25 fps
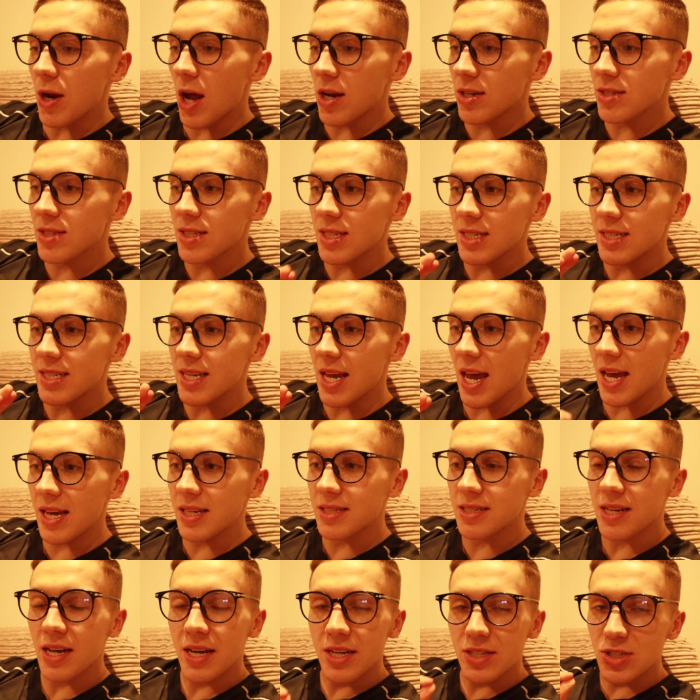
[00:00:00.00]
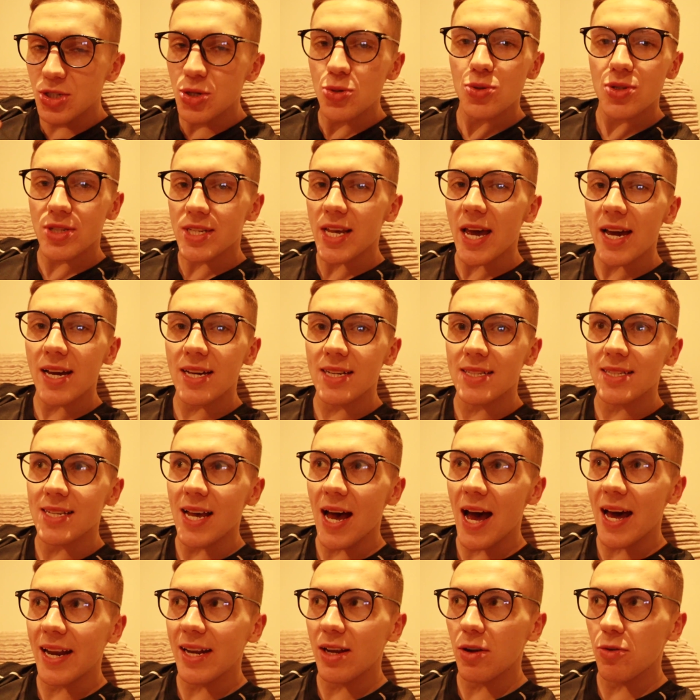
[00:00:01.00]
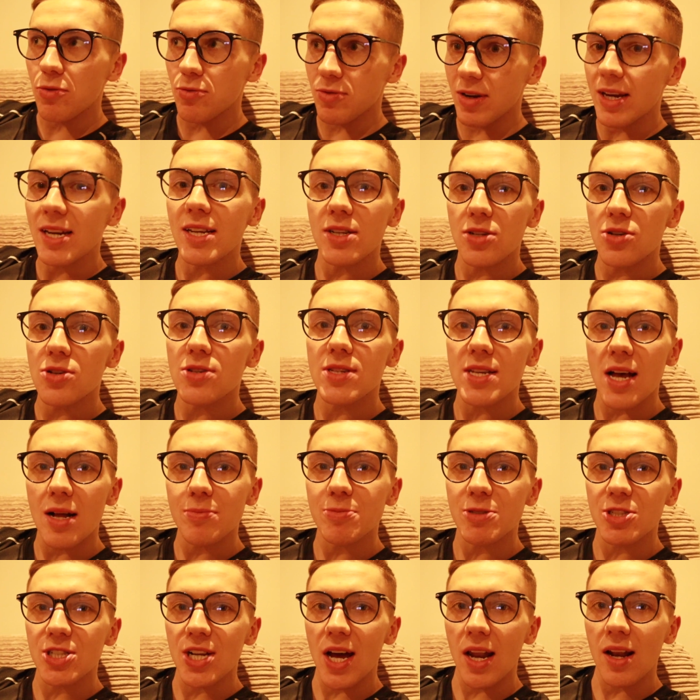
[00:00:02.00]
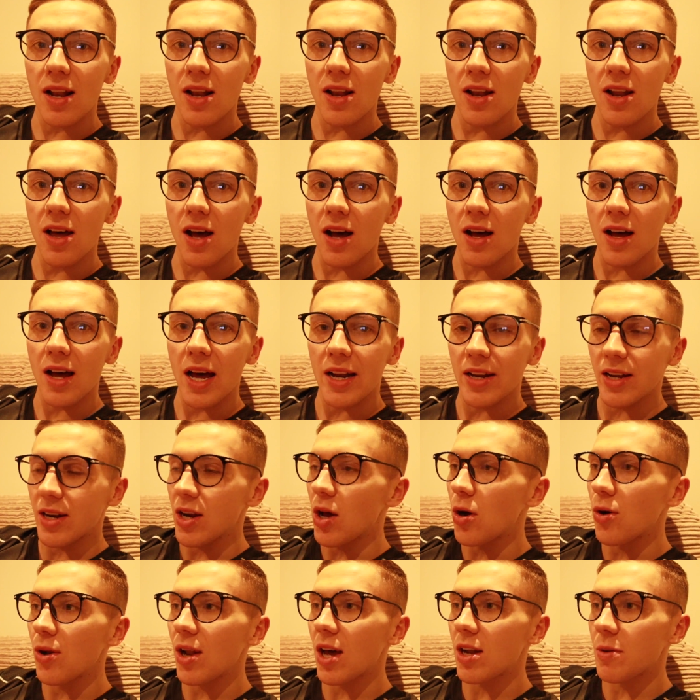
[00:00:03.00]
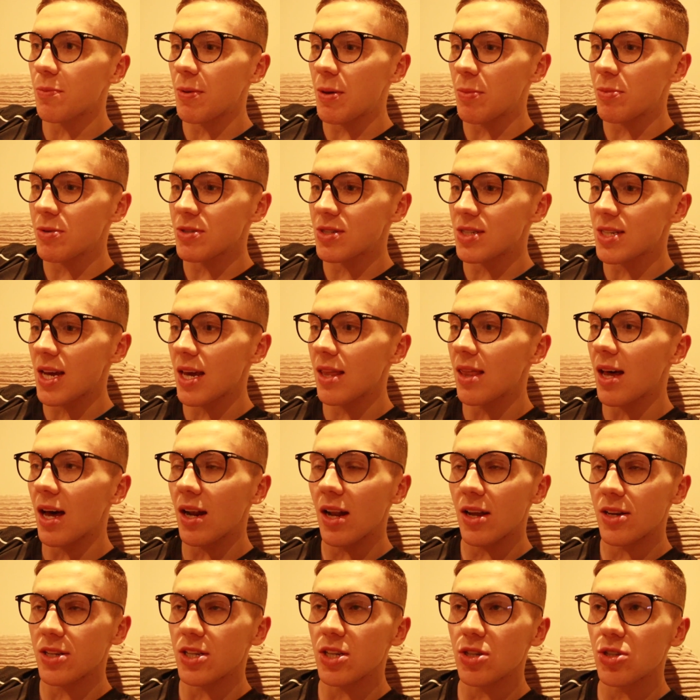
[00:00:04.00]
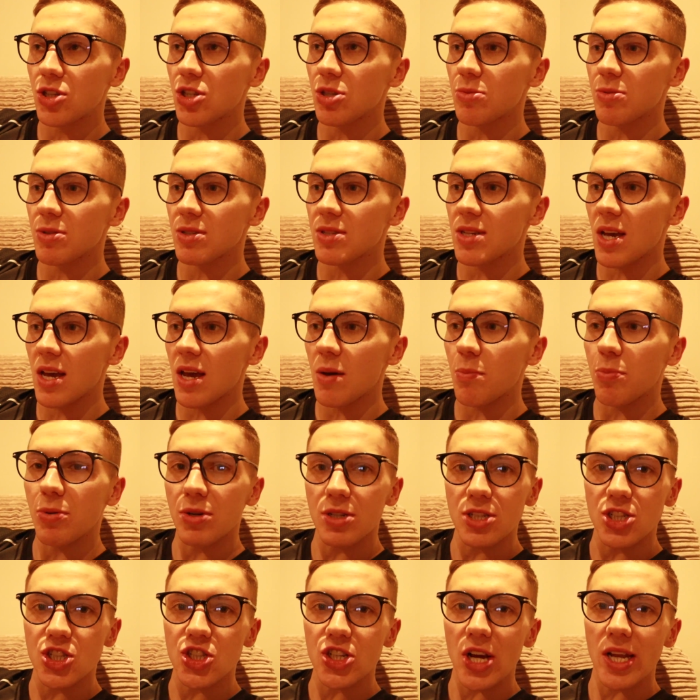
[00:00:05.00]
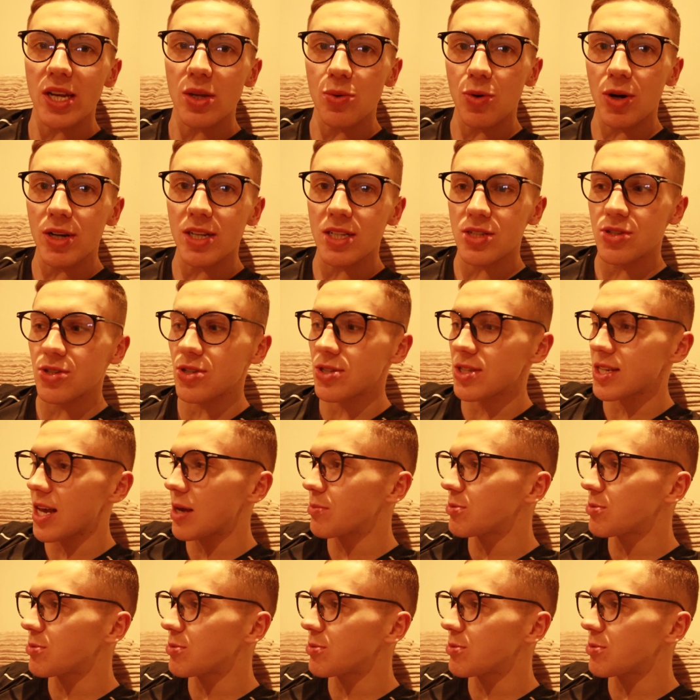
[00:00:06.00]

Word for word: It honestly takes two seconds and it really does help the channel a lot. And I know a lot of people say that, a lot of YouTubers say it, but it genuinely does.